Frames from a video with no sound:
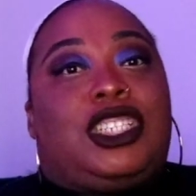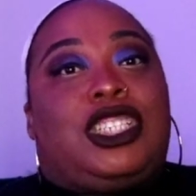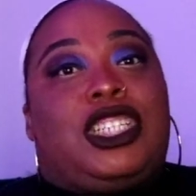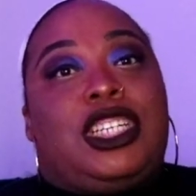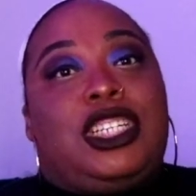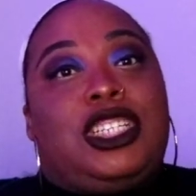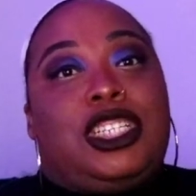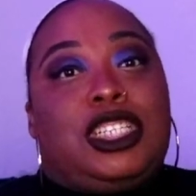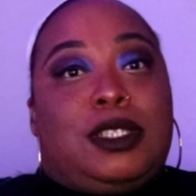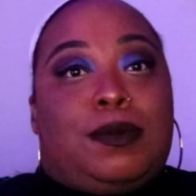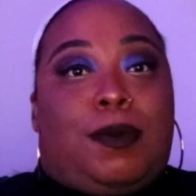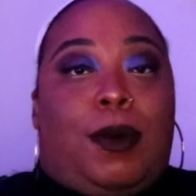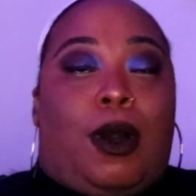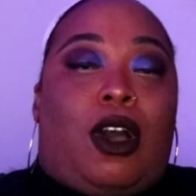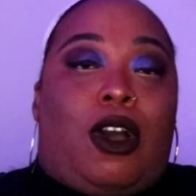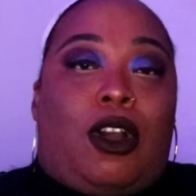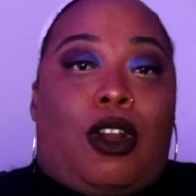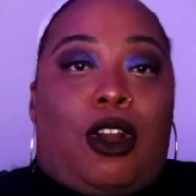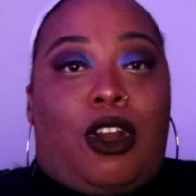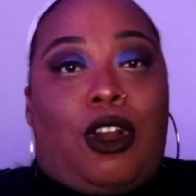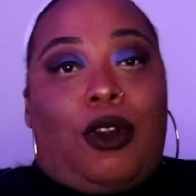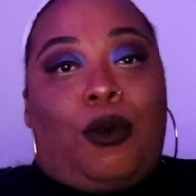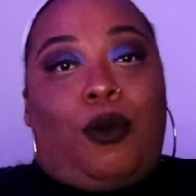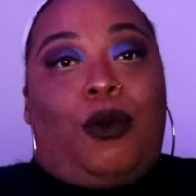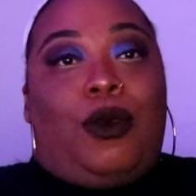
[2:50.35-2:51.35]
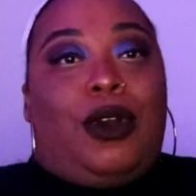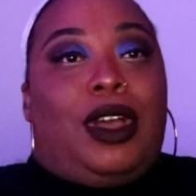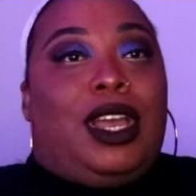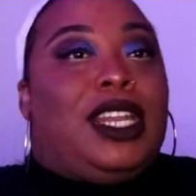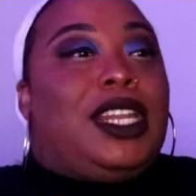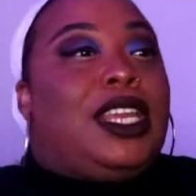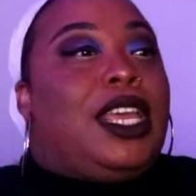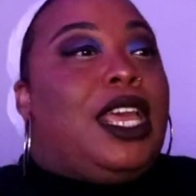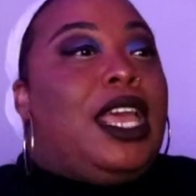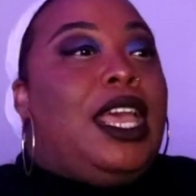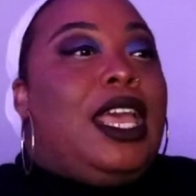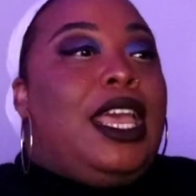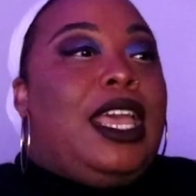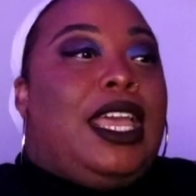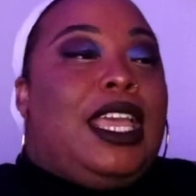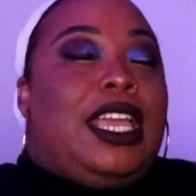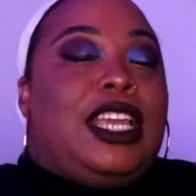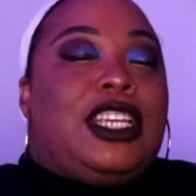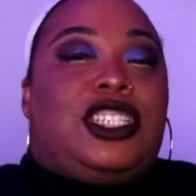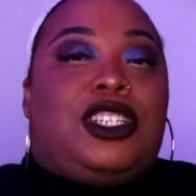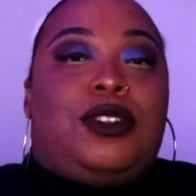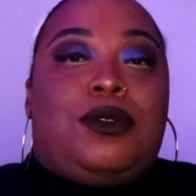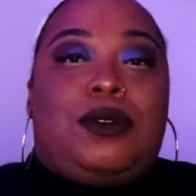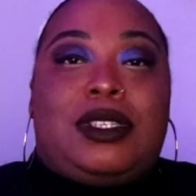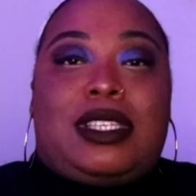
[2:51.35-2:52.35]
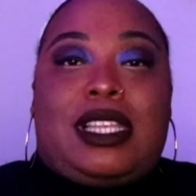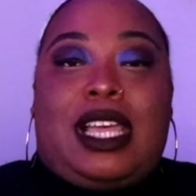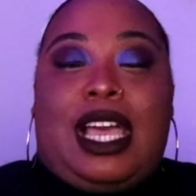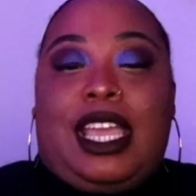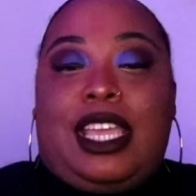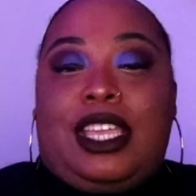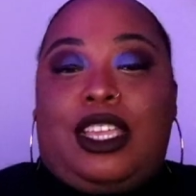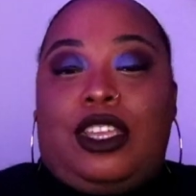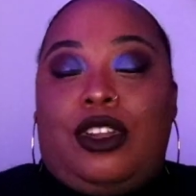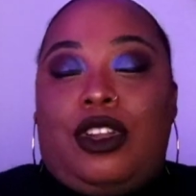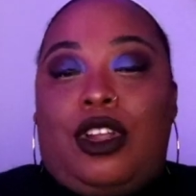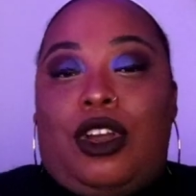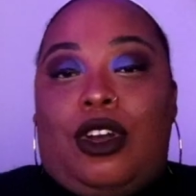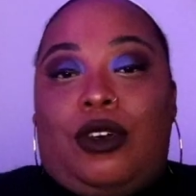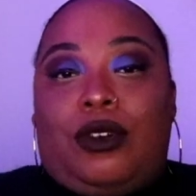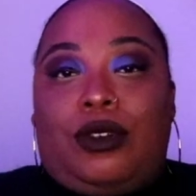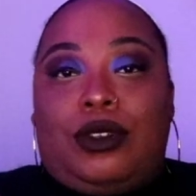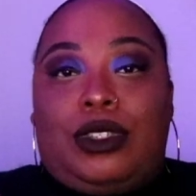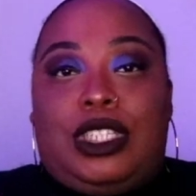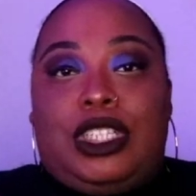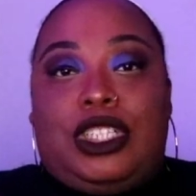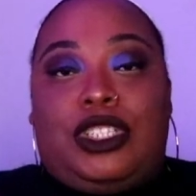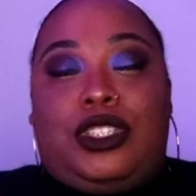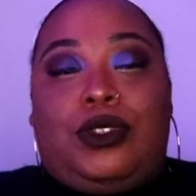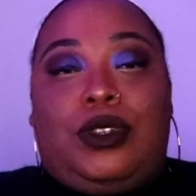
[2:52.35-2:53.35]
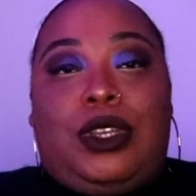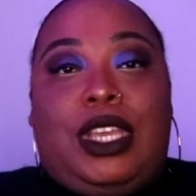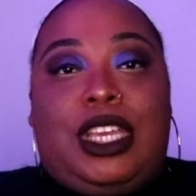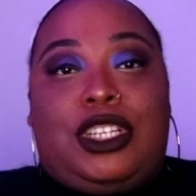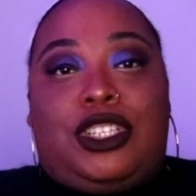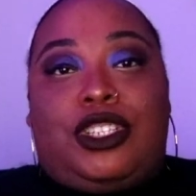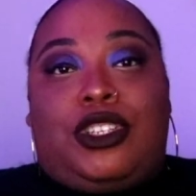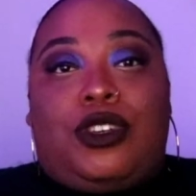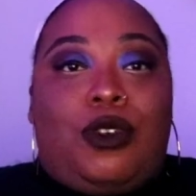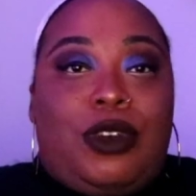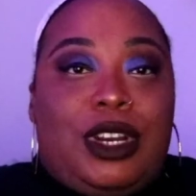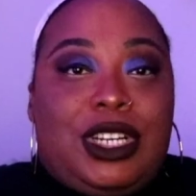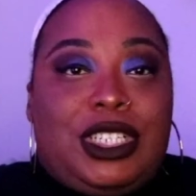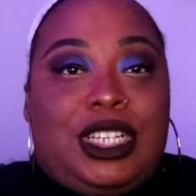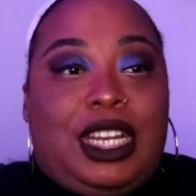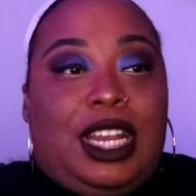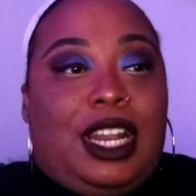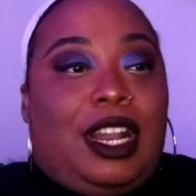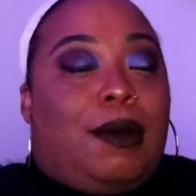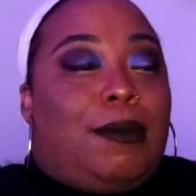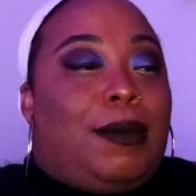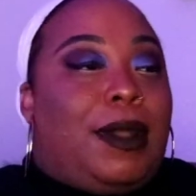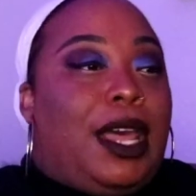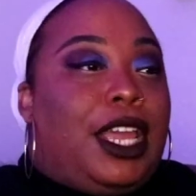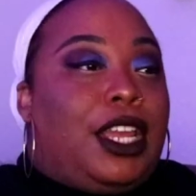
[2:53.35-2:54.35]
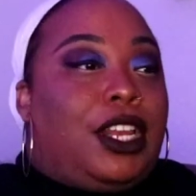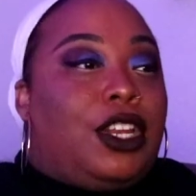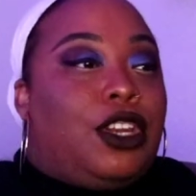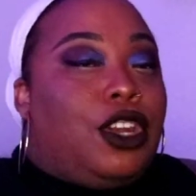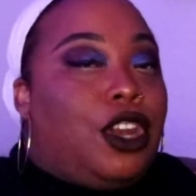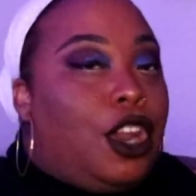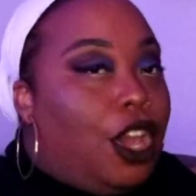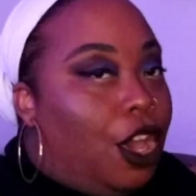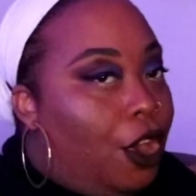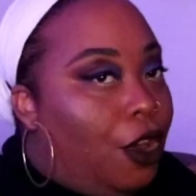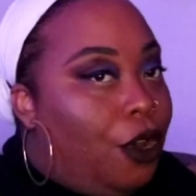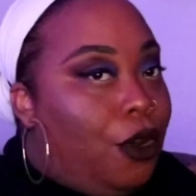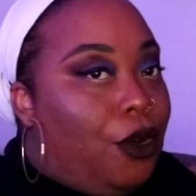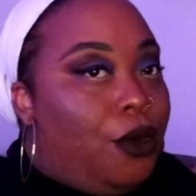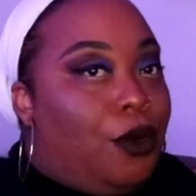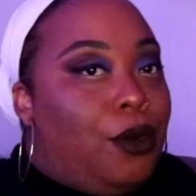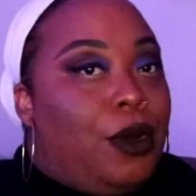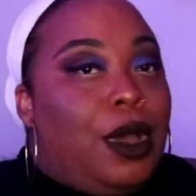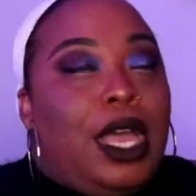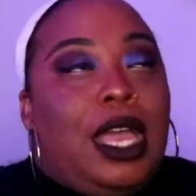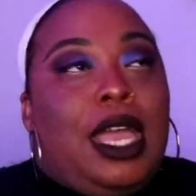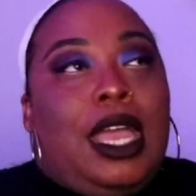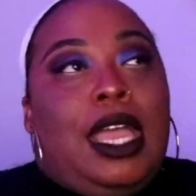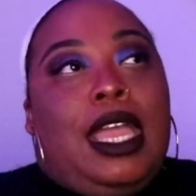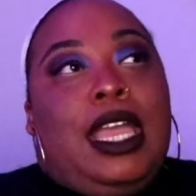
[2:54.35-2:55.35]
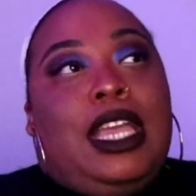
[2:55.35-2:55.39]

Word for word: She just bought her one and she was like, you know, did you get yours yet? I'm like, no.